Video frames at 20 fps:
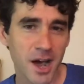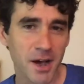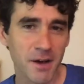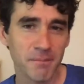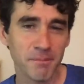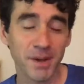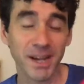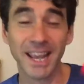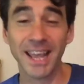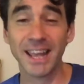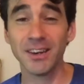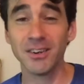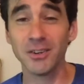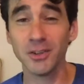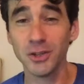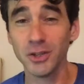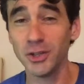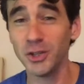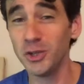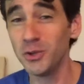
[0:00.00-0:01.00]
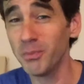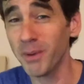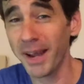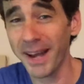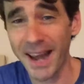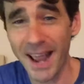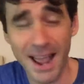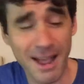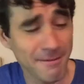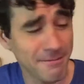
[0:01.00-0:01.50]
Again, you might
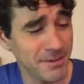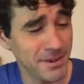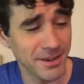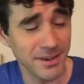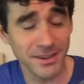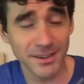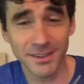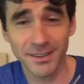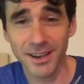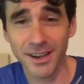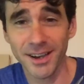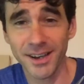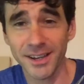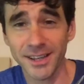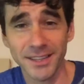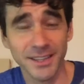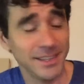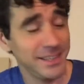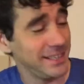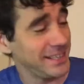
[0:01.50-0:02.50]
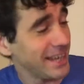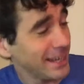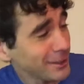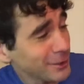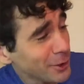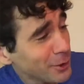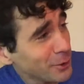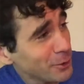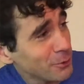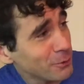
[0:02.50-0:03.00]
have a
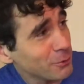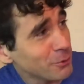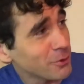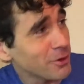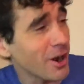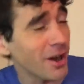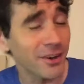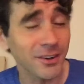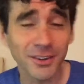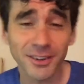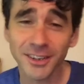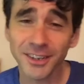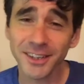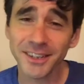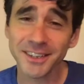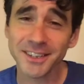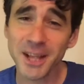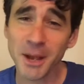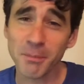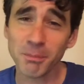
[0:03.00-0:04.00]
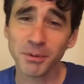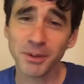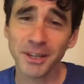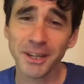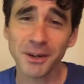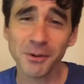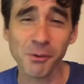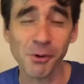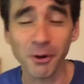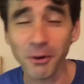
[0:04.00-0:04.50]
yellow gondola template
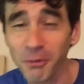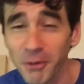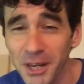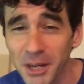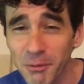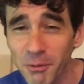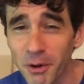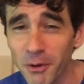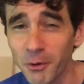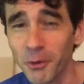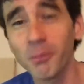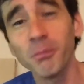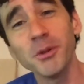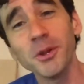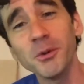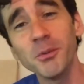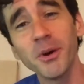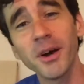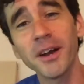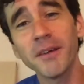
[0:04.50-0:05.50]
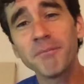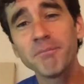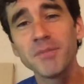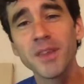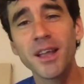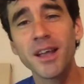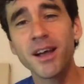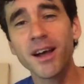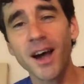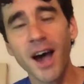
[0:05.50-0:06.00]
or a green one or a blue one.
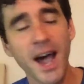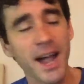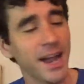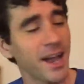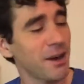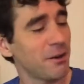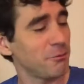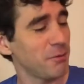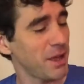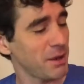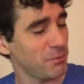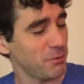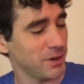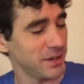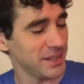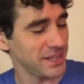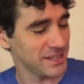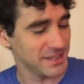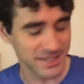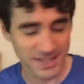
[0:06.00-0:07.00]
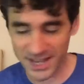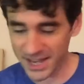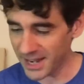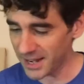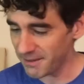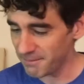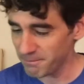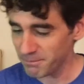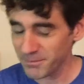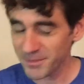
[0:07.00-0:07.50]
I got a red one in this kit,
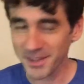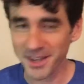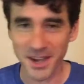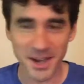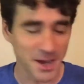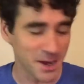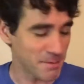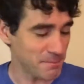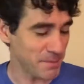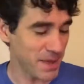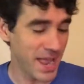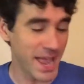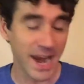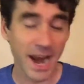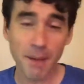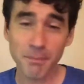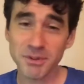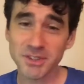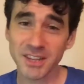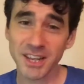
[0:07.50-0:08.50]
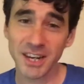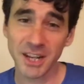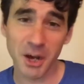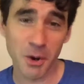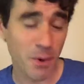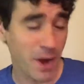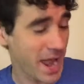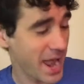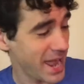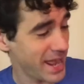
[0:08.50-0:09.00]
and I'm just going to go
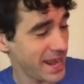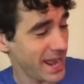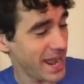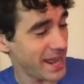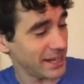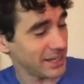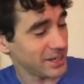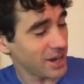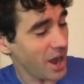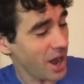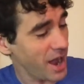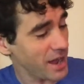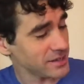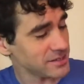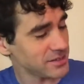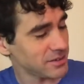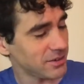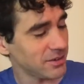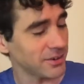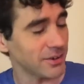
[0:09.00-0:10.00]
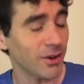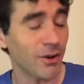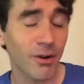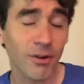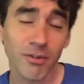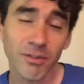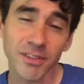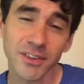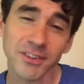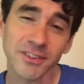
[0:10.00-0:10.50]
ahead and cut on all
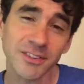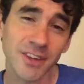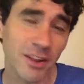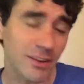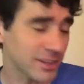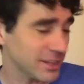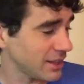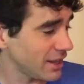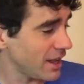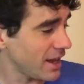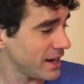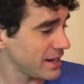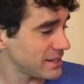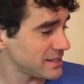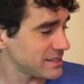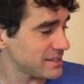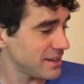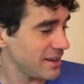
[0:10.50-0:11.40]
the solid lines